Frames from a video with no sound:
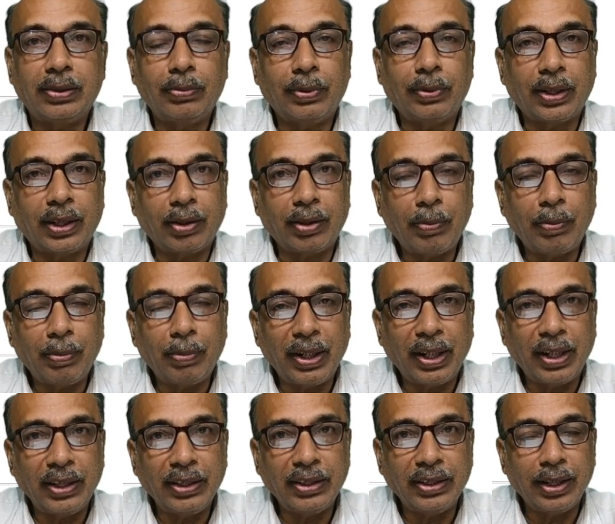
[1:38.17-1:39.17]
Whatever
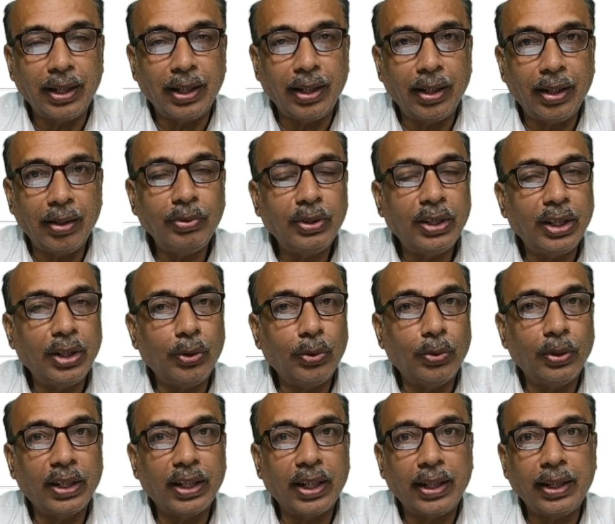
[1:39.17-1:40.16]
balance they have, they
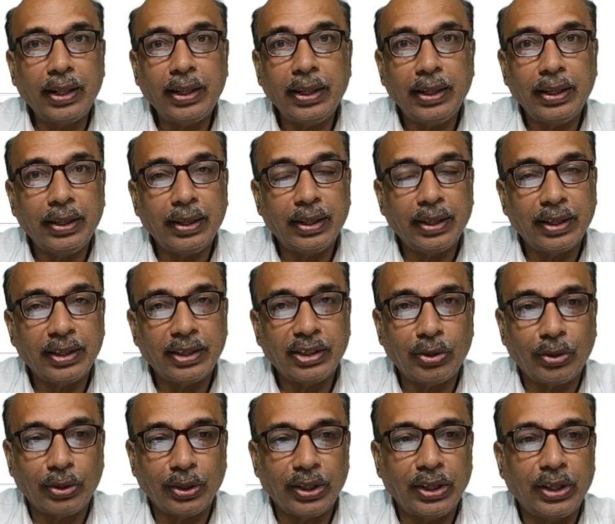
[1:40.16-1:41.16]
don't get interest
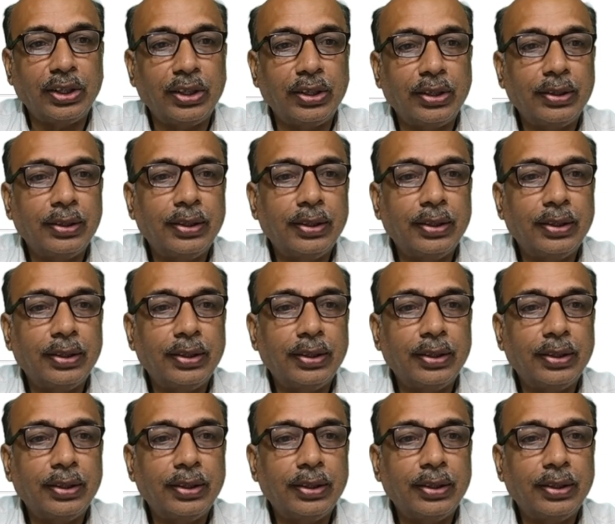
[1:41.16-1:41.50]
on it.